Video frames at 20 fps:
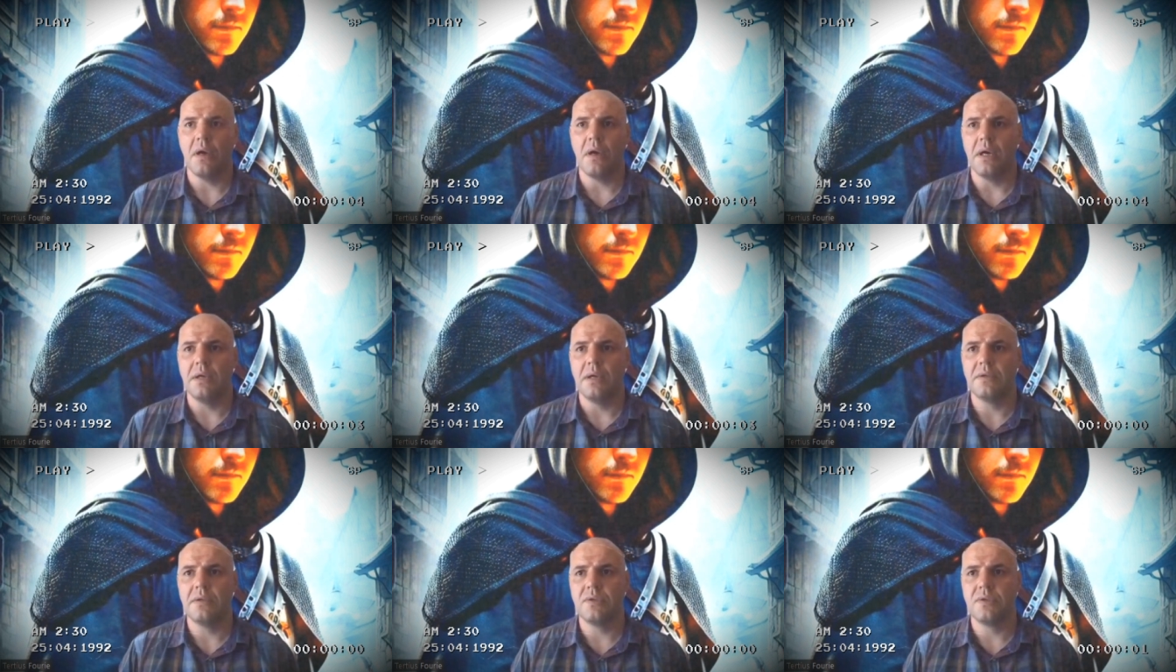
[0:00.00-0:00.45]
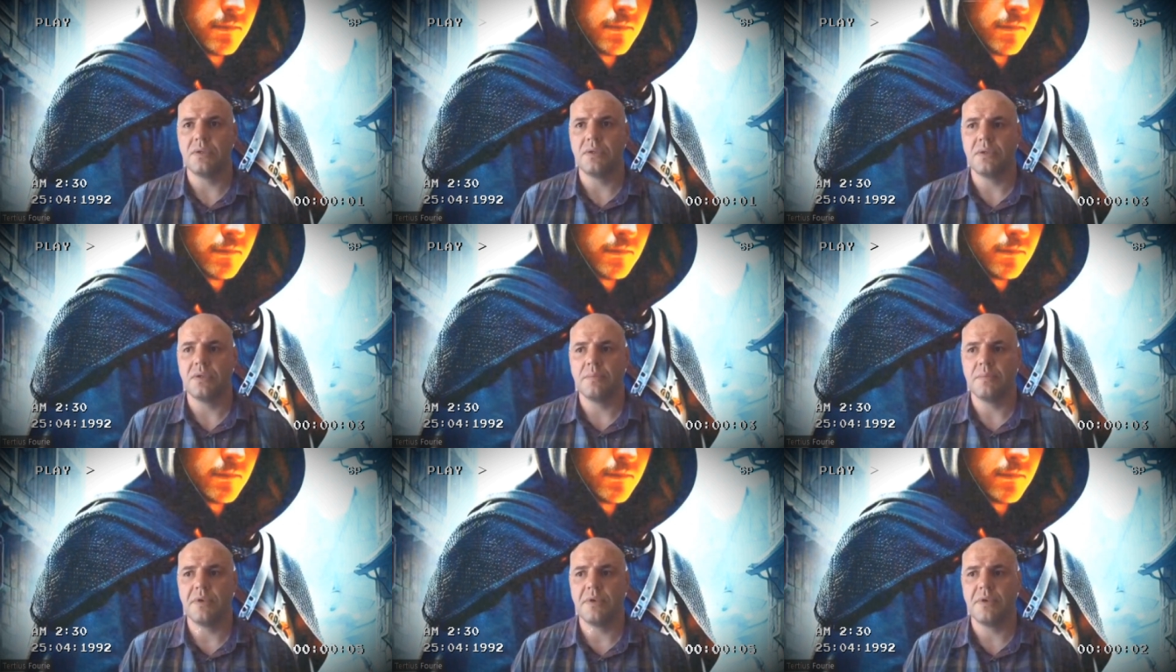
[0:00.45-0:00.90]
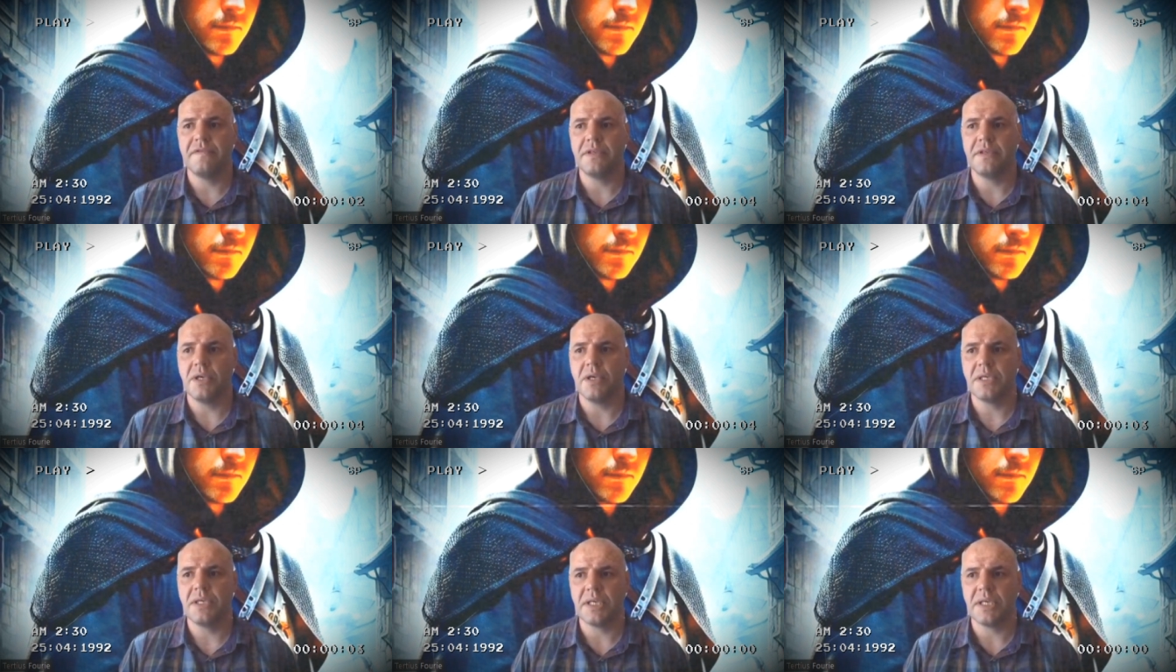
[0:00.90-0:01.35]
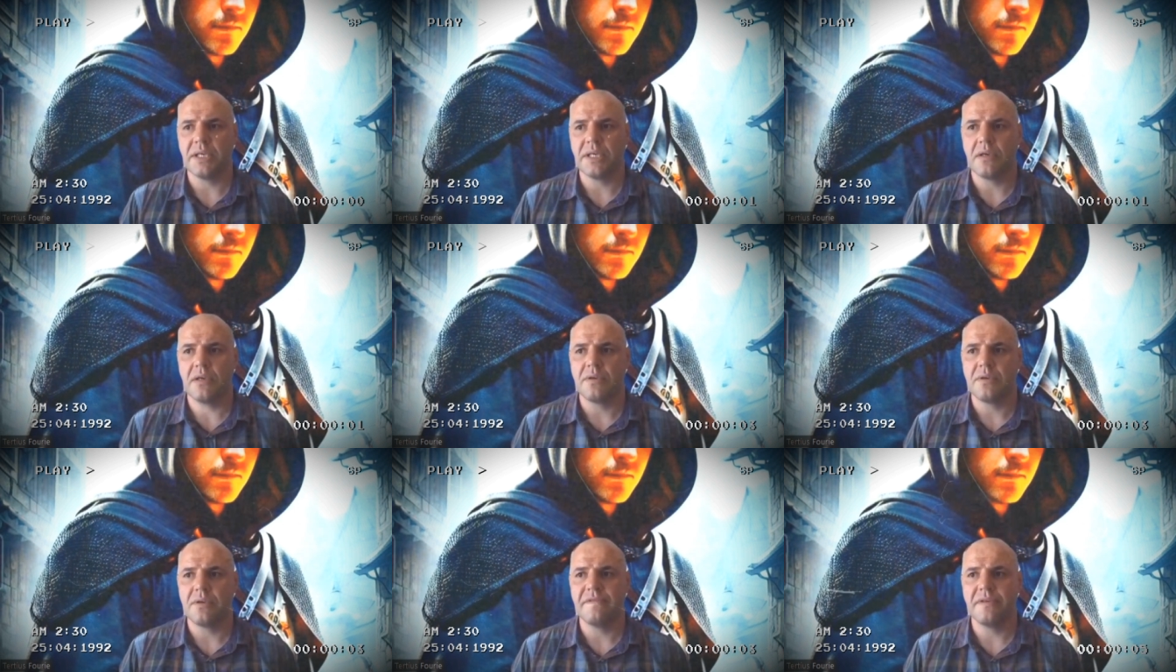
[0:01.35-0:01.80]
And the prophet
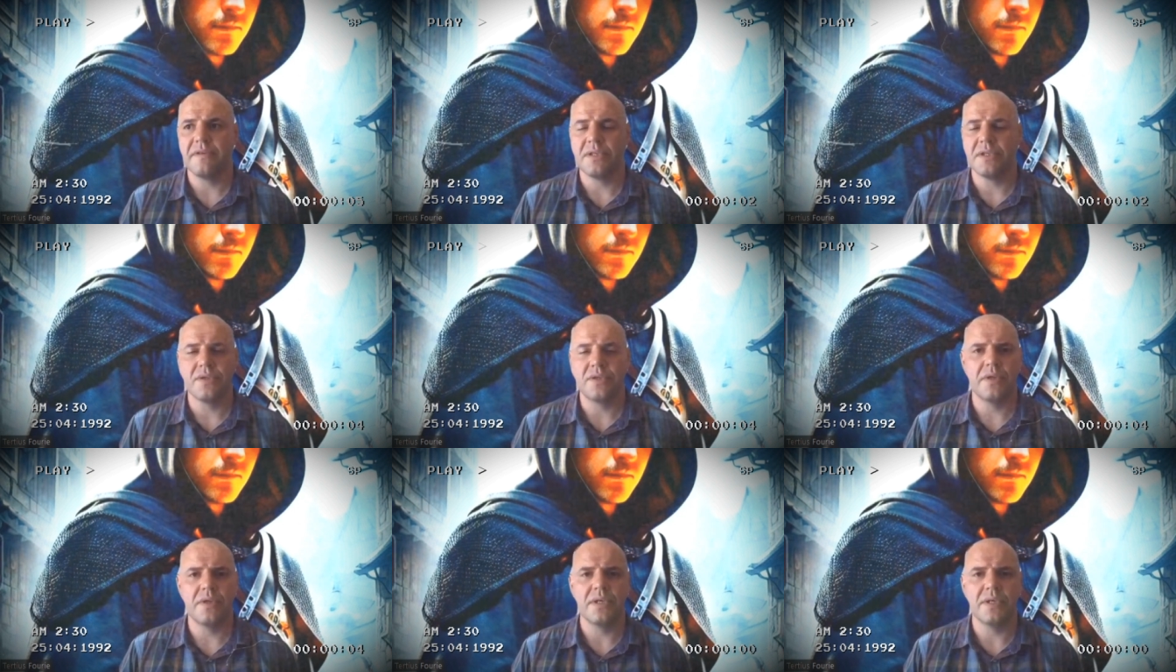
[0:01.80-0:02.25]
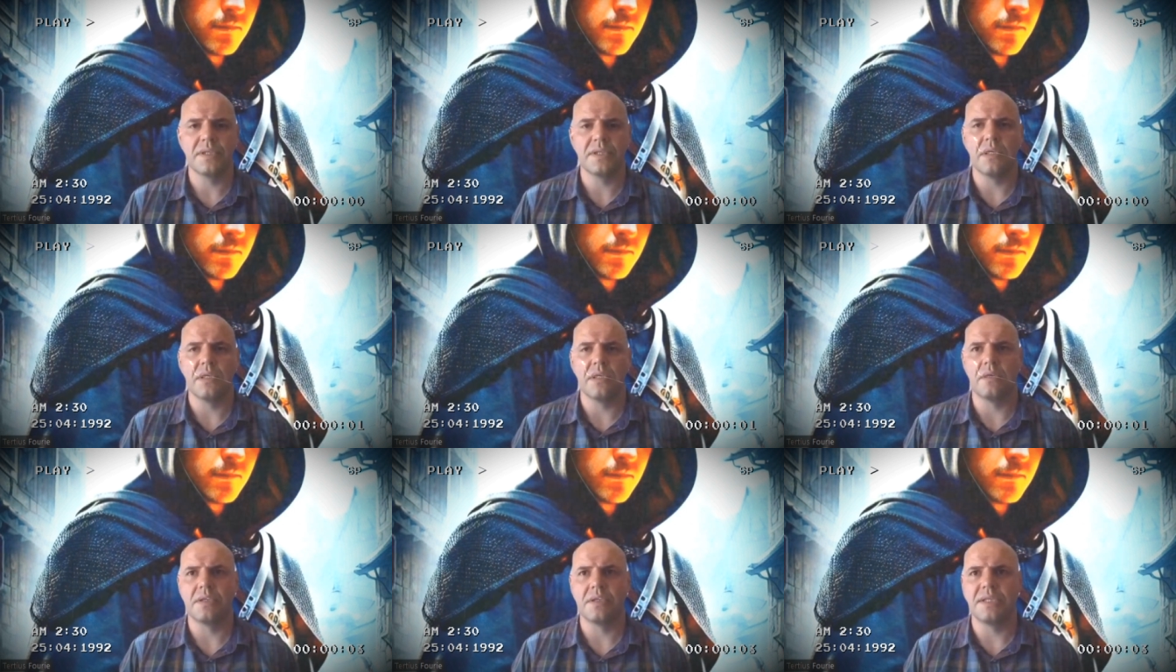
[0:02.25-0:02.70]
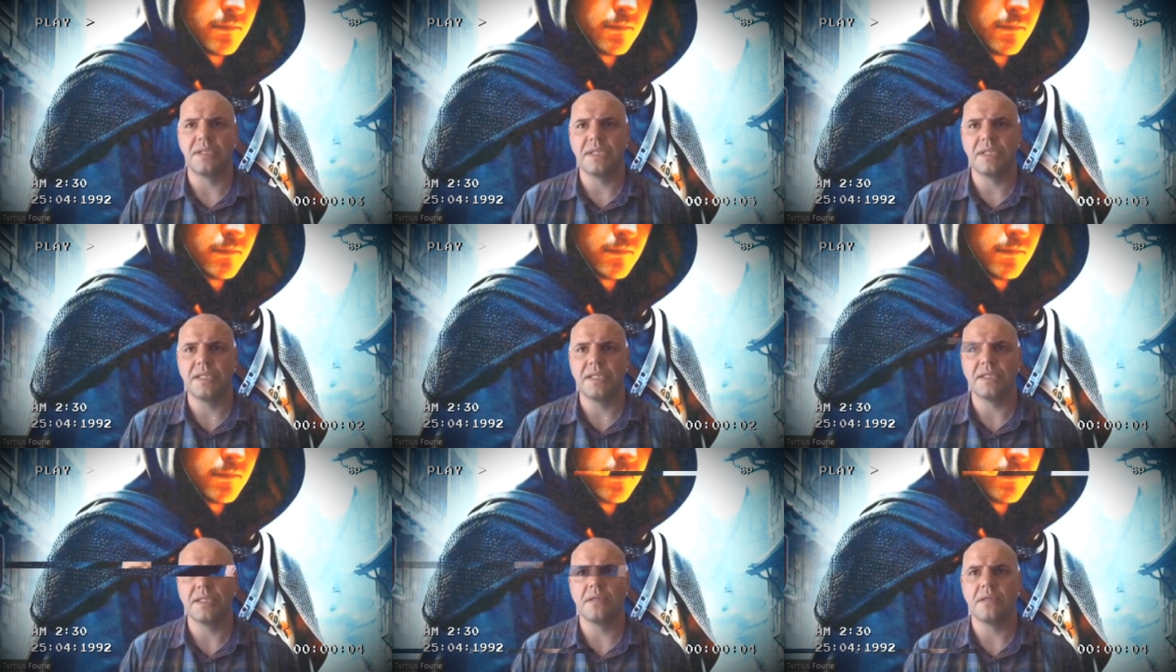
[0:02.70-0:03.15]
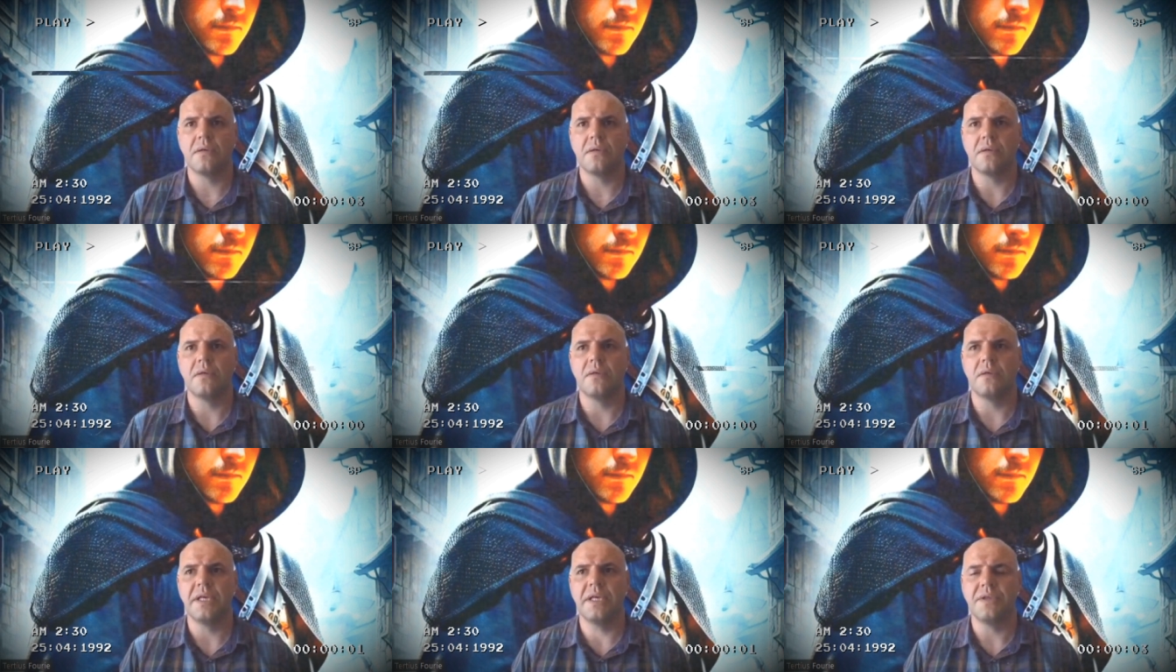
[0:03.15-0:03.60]
Isaiah refers to this a lot. He says,
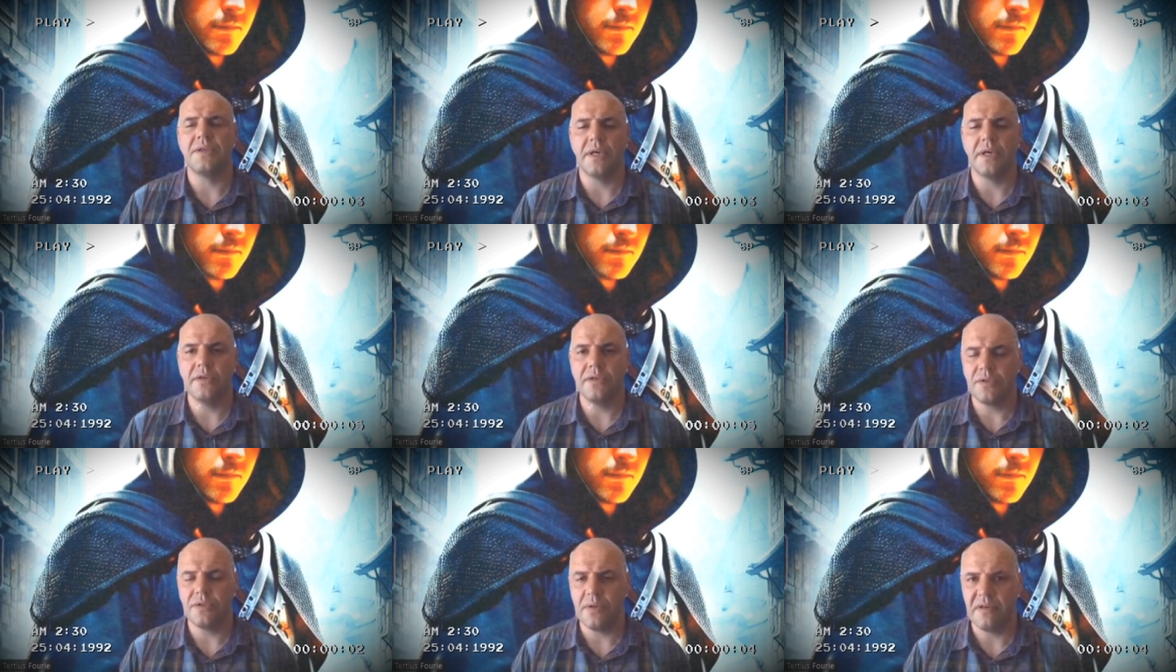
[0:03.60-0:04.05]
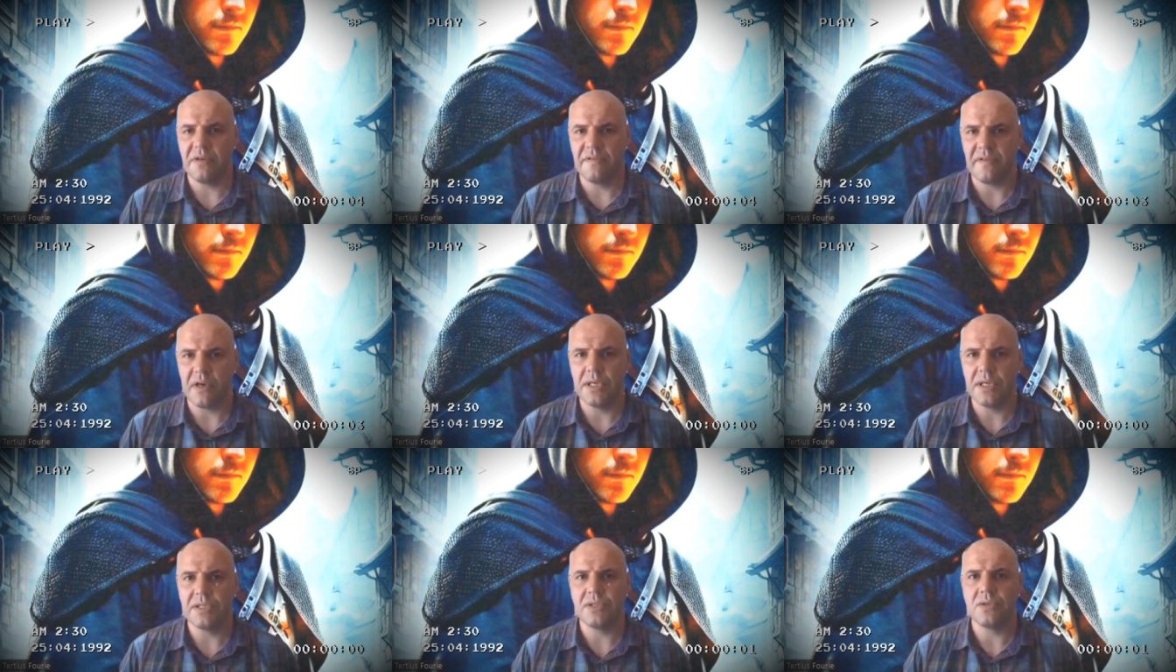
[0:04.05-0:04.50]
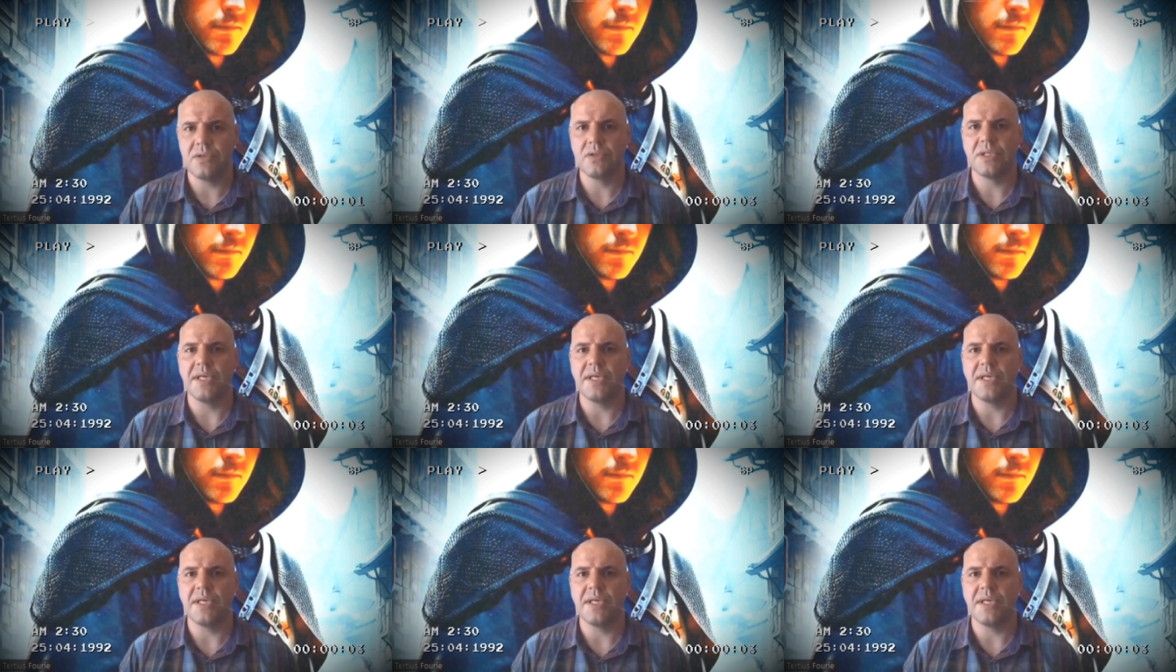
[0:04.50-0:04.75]
"Let those who have eyes